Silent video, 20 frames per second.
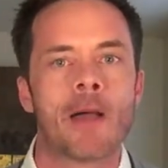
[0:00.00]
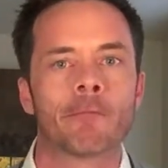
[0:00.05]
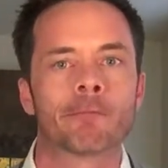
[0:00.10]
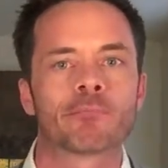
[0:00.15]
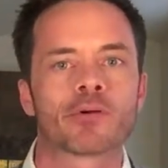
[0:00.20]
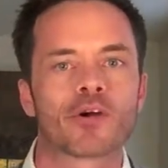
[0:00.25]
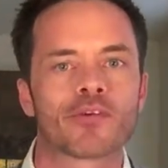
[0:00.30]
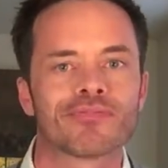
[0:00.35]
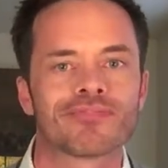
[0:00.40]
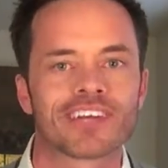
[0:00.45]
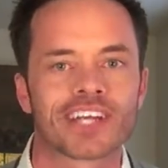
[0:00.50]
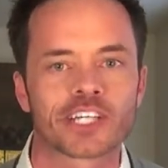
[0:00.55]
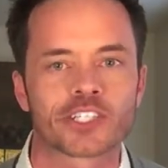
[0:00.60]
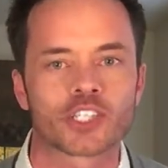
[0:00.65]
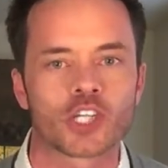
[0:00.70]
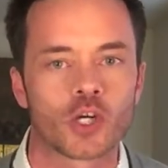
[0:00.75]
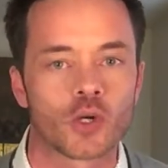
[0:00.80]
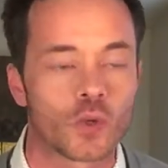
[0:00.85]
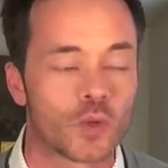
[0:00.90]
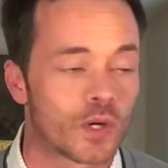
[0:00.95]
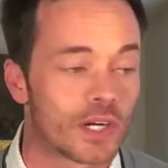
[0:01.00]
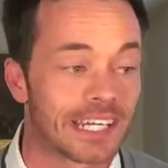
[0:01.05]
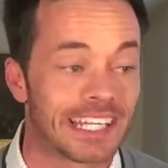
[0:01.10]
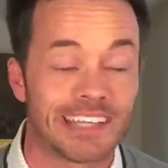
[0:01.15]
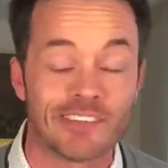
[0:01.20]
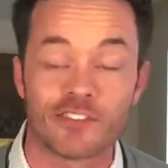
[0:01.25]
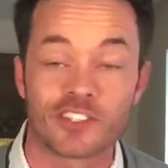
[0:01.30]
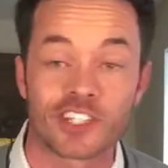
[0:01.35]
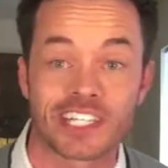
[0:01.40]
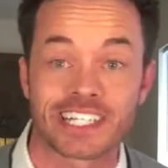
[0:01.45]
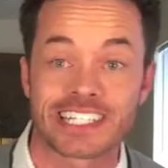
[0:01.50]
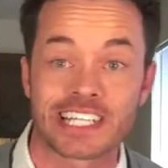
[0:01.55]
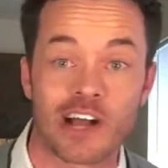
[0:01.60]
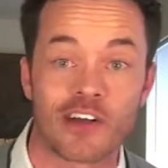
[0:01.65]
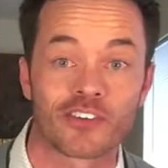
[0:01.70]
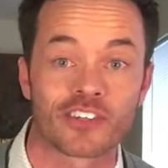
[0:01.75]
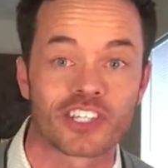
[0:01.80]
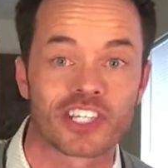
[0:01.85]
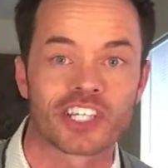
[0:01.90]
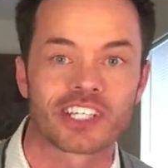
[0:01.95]
perfect or even
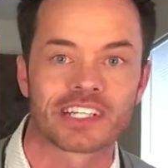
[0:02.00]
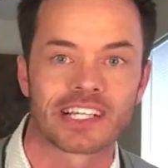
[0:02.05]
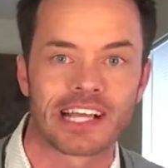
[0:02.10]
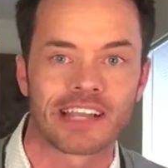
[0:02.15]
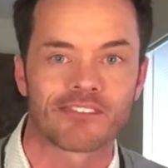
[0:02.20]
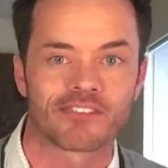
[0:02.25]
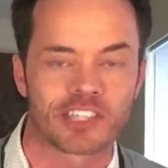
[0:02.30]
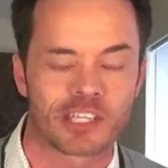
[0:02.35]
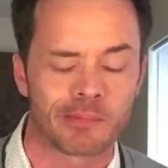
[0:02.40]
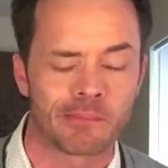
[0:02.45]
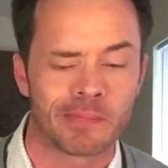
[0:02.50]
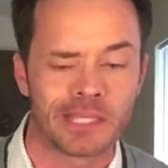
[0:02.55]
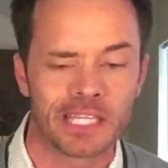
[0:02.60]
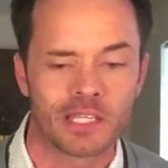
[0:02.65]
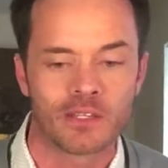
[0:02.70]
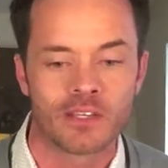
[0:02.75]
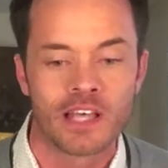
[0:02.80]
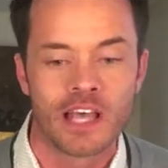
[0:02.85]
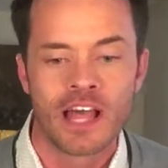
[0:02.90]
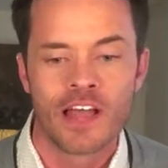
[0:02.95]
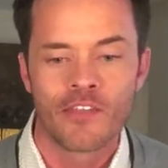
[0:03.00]
challenging life can be,